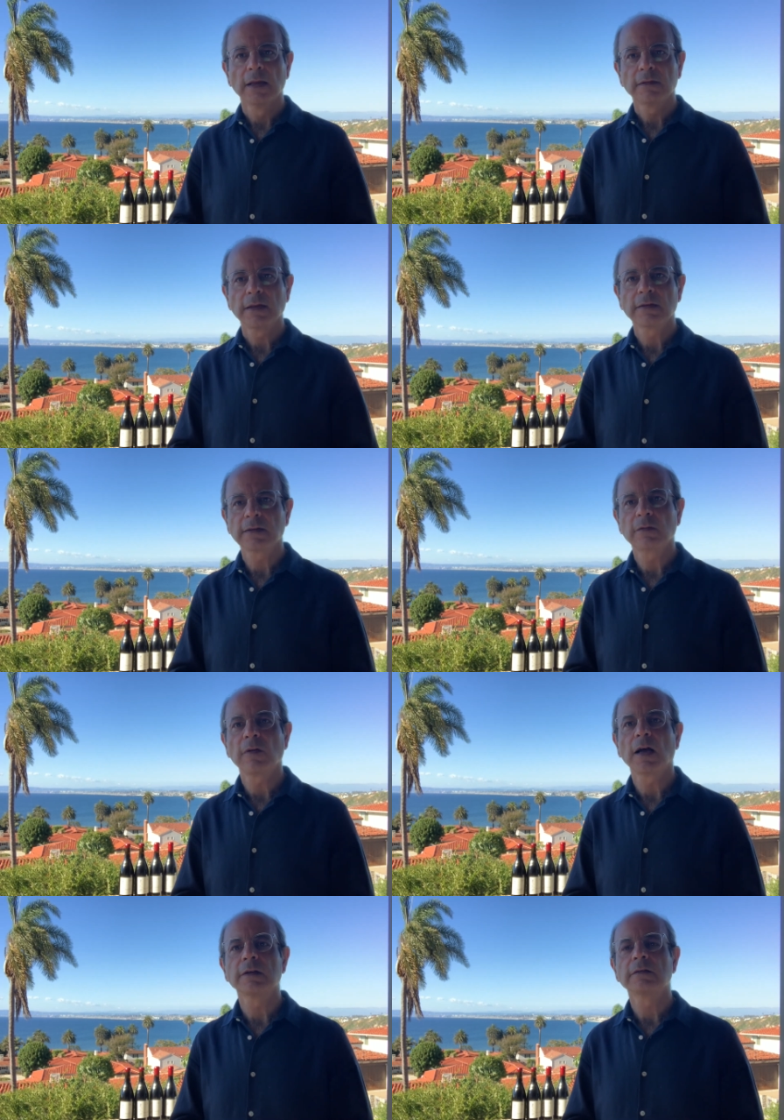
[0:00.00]
tasting
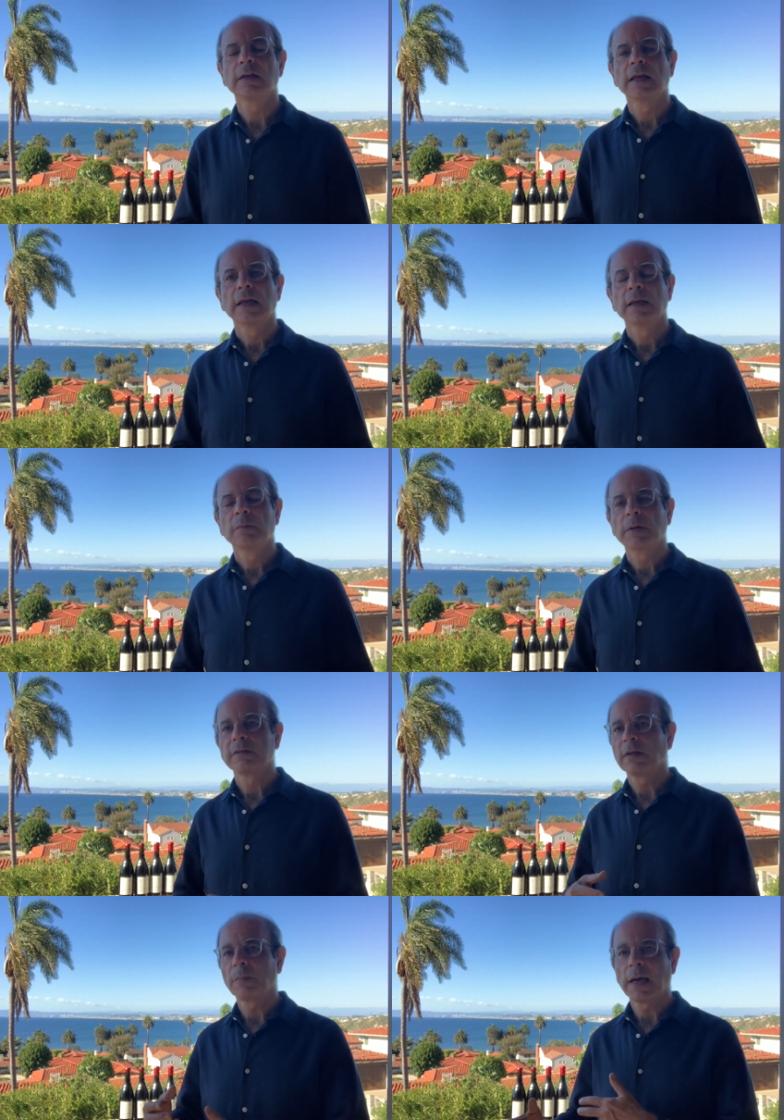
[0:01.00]
flights but
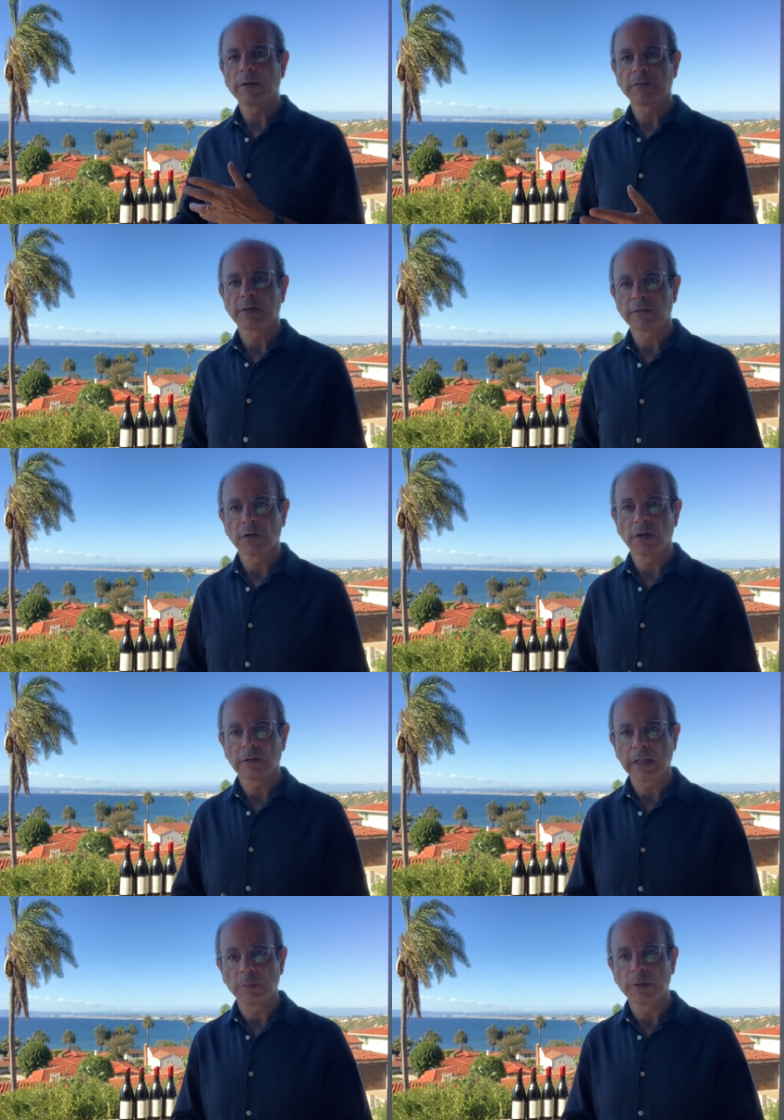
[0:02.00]
somehow things got a
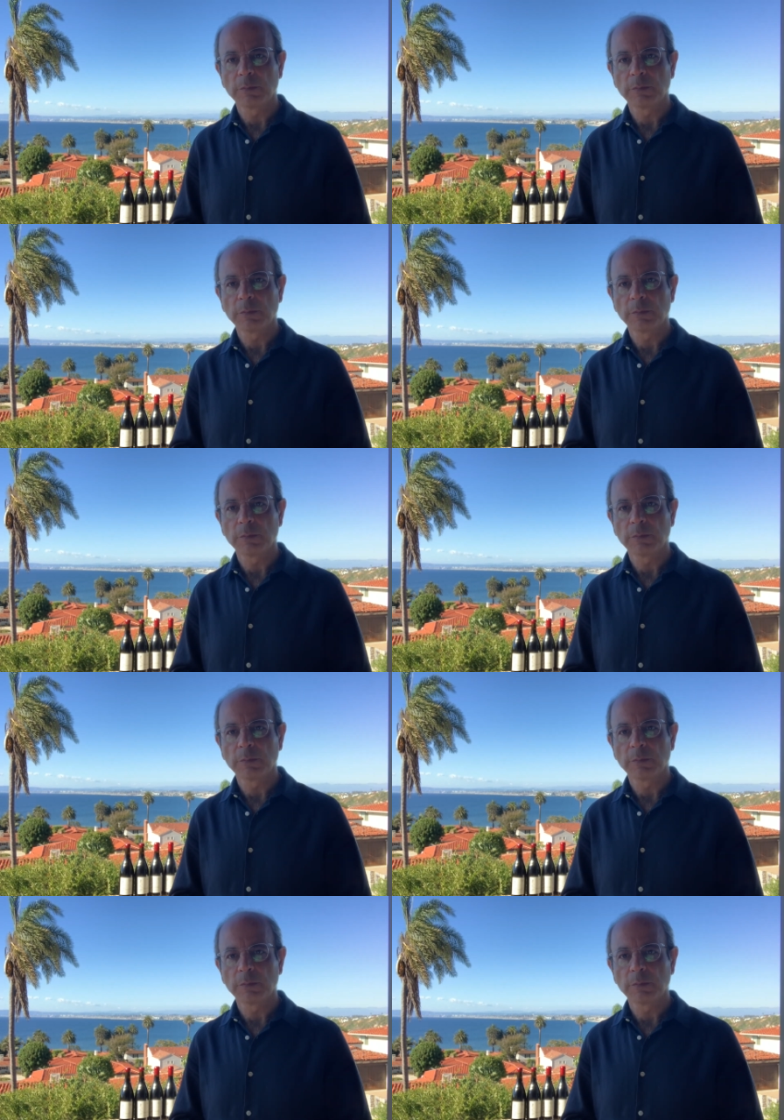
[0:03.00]
little bit